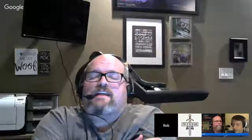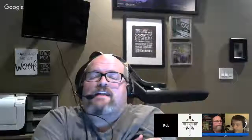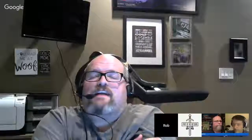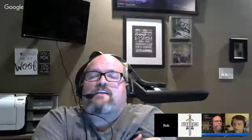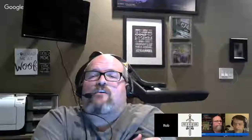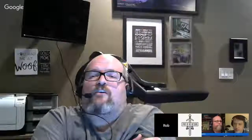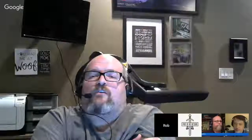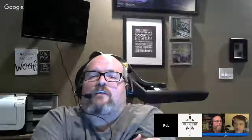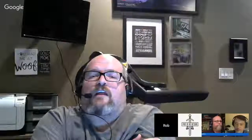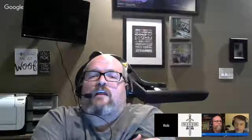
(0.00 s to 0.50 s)
mean
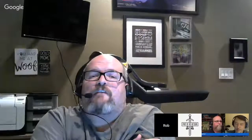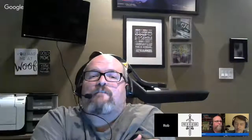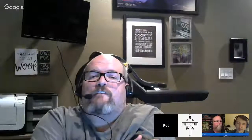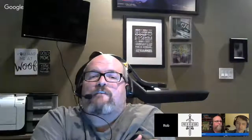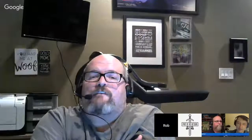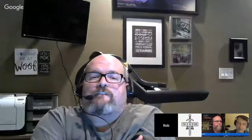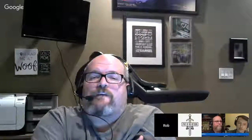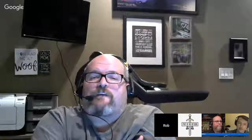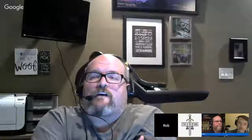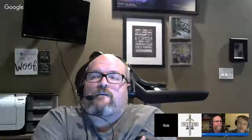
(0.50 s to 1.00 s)
I don't love
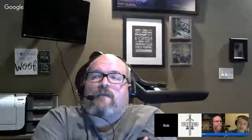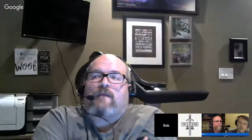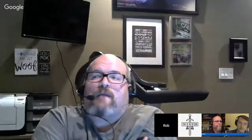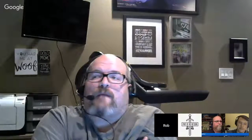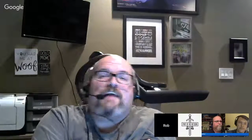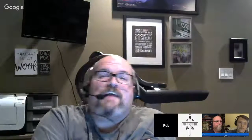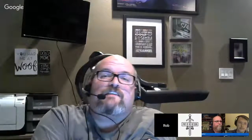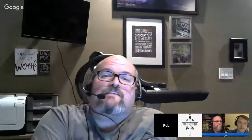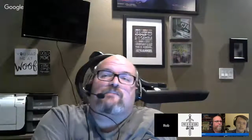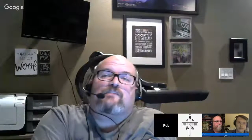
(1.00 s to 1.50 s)
the film.
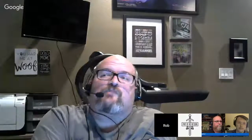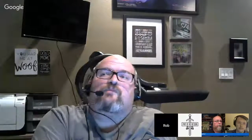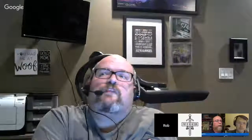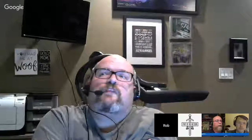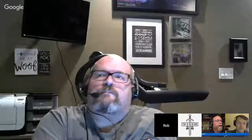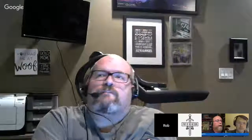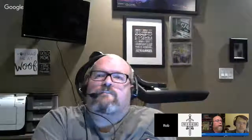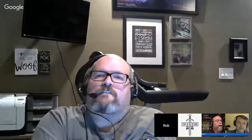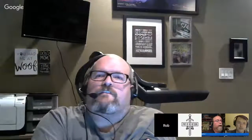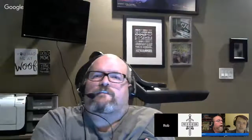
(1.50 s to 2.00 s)
I do
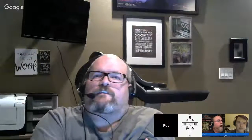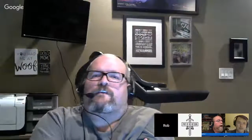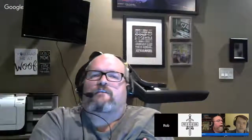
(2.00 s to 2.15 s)
love the film.